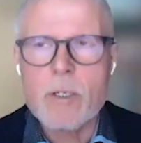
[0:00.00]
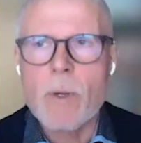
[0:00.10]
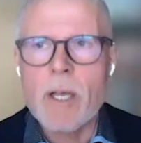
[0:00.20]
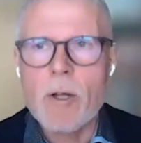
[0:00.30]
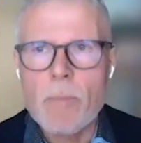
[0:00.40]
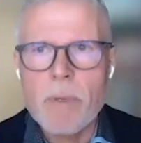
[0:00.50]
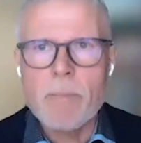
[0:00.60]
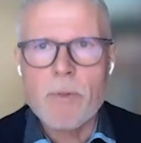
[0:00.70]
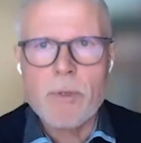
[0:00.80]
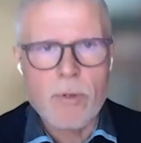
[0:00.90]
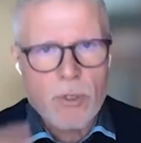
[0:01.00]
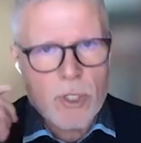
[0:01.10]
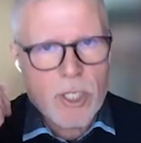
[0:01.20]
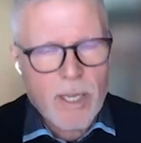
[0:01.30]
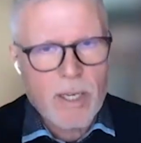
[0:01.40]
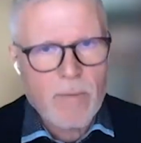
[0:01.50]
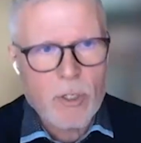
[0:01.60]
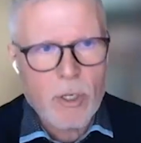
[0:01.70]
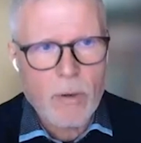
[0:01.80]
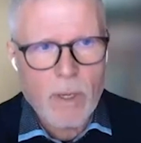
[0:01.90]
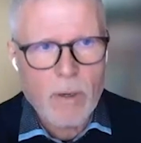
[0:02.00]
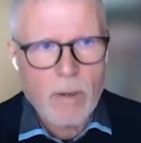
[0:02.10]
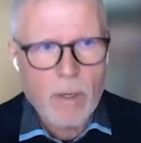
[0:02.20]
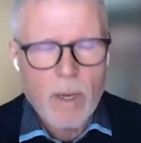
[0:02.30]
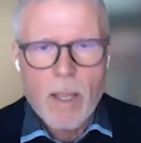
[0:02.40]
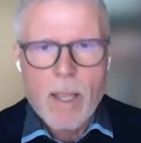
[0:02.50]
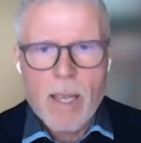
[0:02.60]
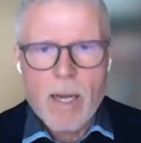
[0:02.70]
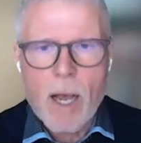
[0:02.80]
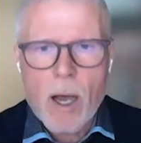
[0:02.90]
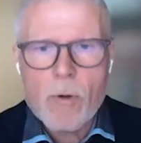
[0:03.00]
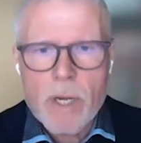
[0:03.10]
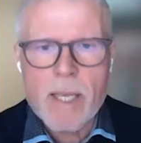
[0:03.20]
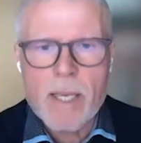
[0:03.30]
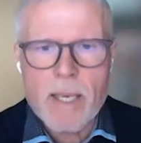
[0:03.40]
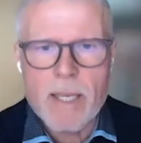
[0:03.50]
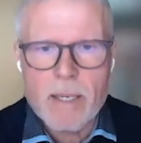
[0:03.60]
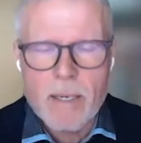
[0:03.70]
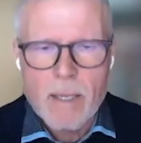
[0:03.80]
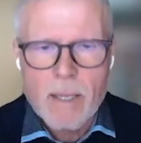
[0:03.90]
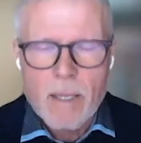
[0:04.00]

to help people to understand what's going on and how they can